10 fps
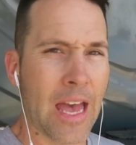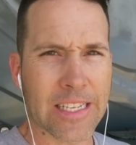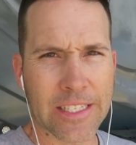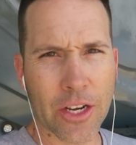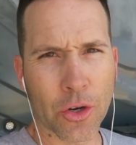
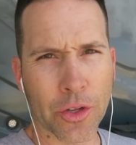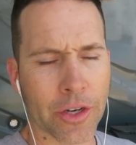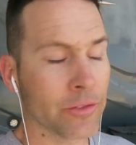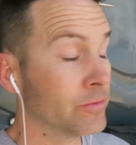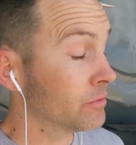As I said
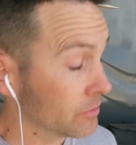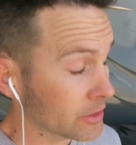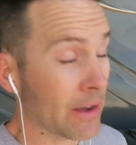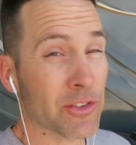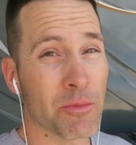earlier,
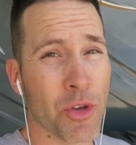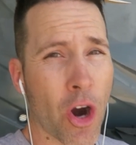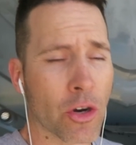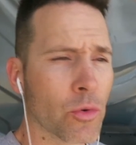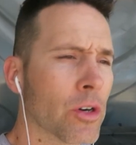time for some
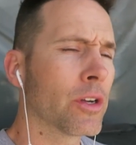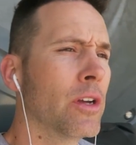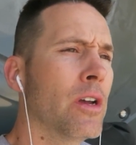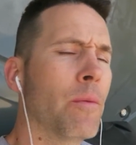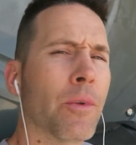yard work.
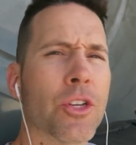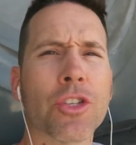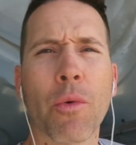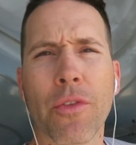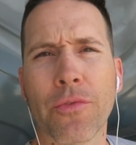I'm gonna
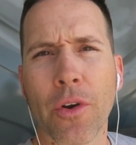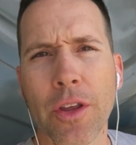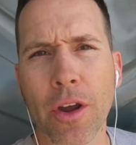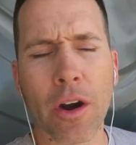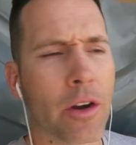start with the
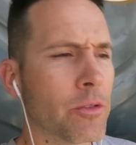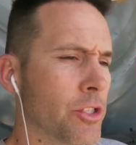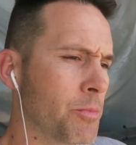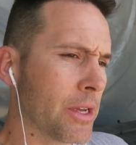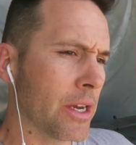front yard
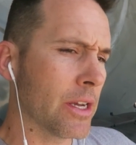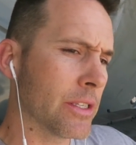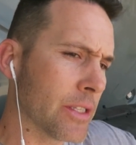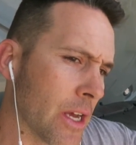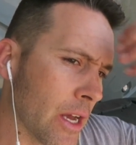just
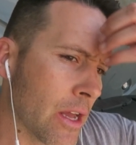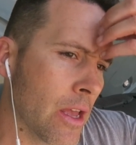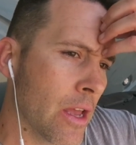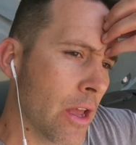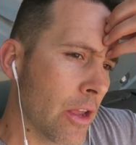because, you
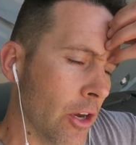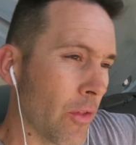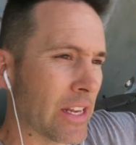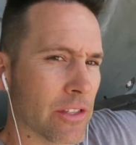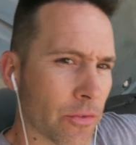
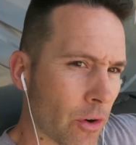know, that's the